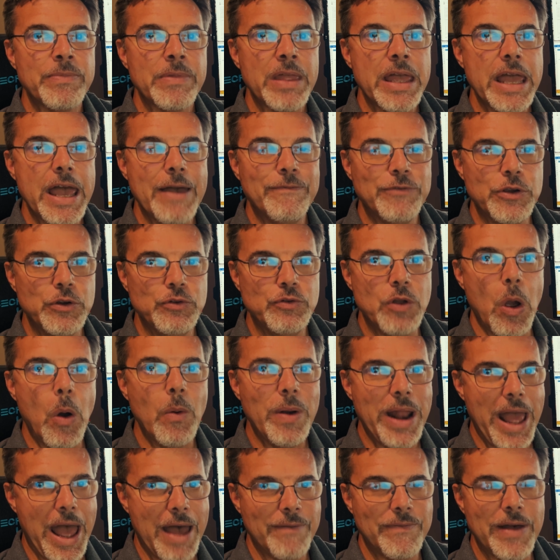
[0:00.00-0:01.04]
If you don't
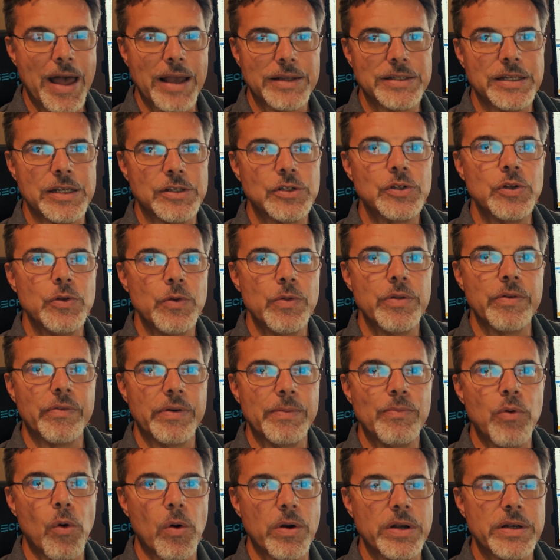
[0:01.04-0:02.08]
have access to the
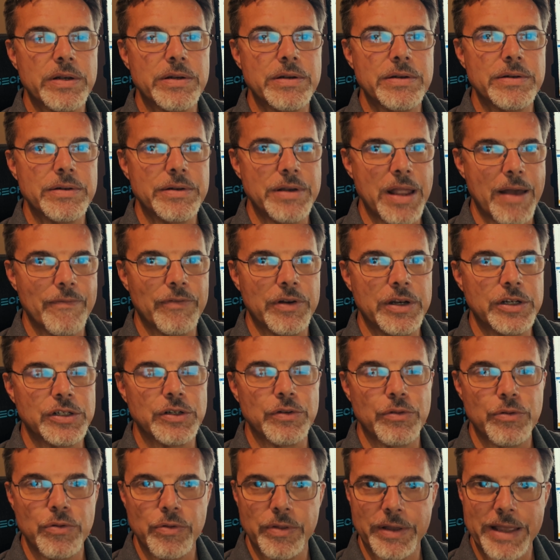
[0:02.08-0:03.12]
report definition
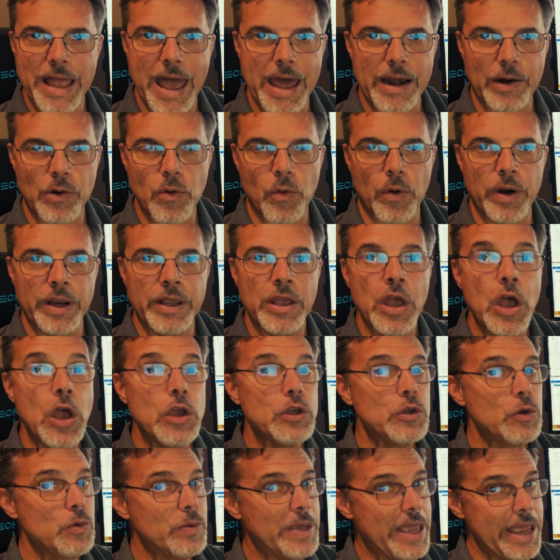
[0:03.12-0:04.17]
through the category,
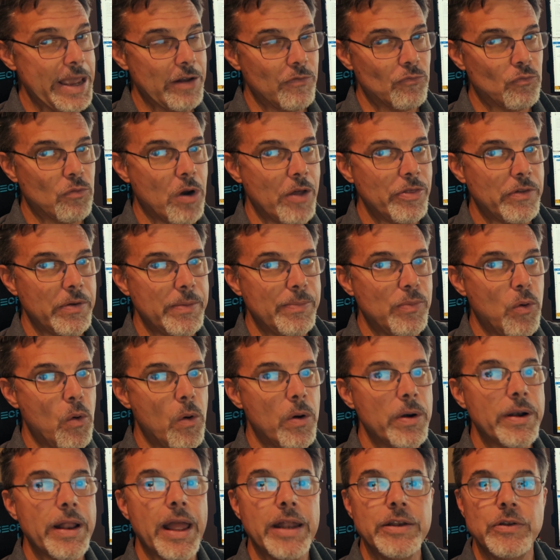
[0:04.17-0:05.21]
you can't run the
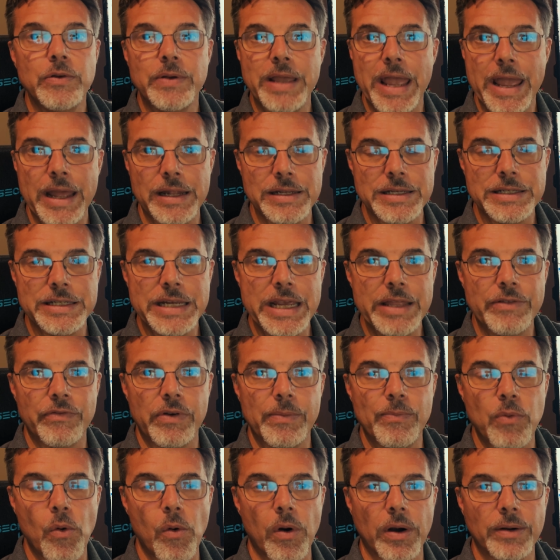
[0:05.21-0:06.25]
report and you can't see the
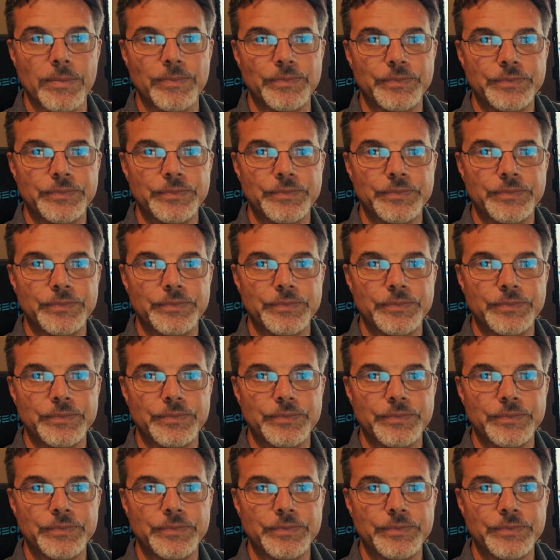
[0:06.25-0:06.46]
report.